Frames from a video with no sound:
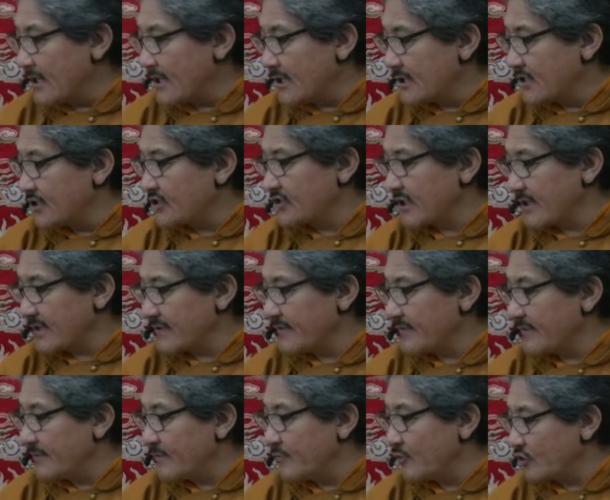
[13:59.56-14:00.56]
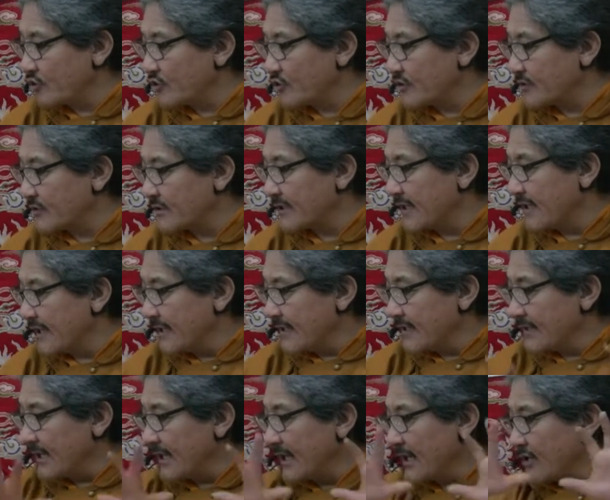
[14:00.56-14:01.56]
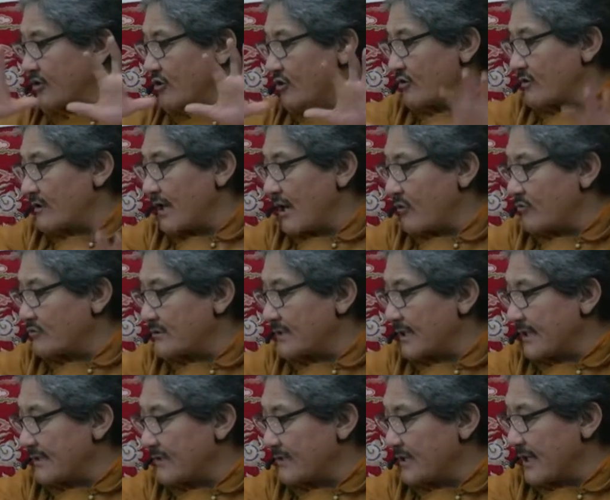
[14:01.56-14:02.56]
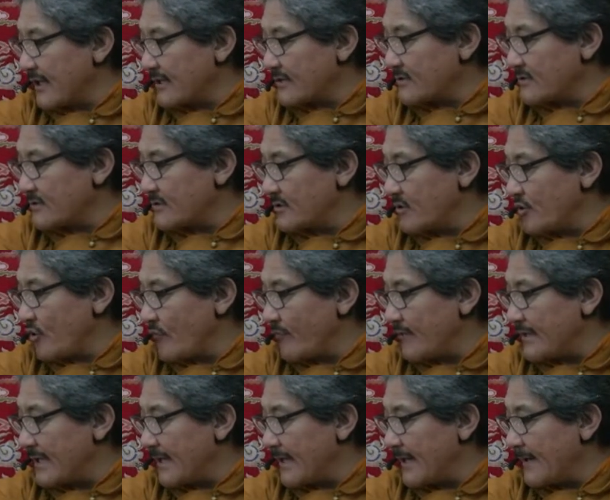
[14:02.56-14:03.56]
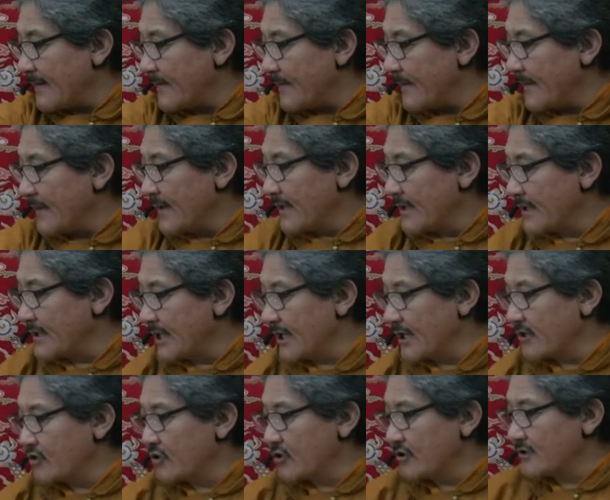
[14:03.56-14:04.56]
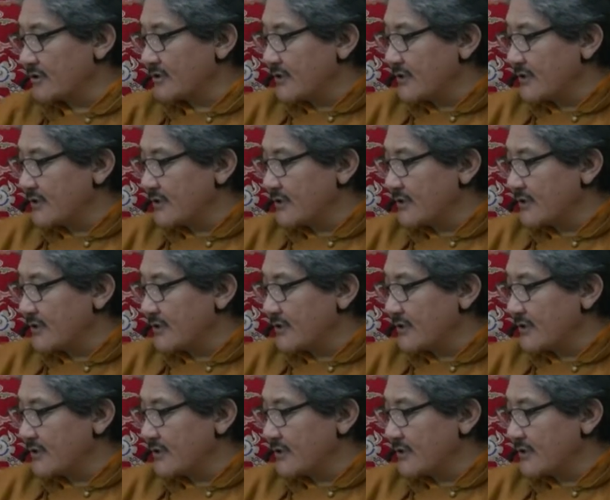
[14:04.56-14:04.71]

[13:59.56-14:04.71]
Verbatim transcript: destructive emotions? They are not outside over there. They are not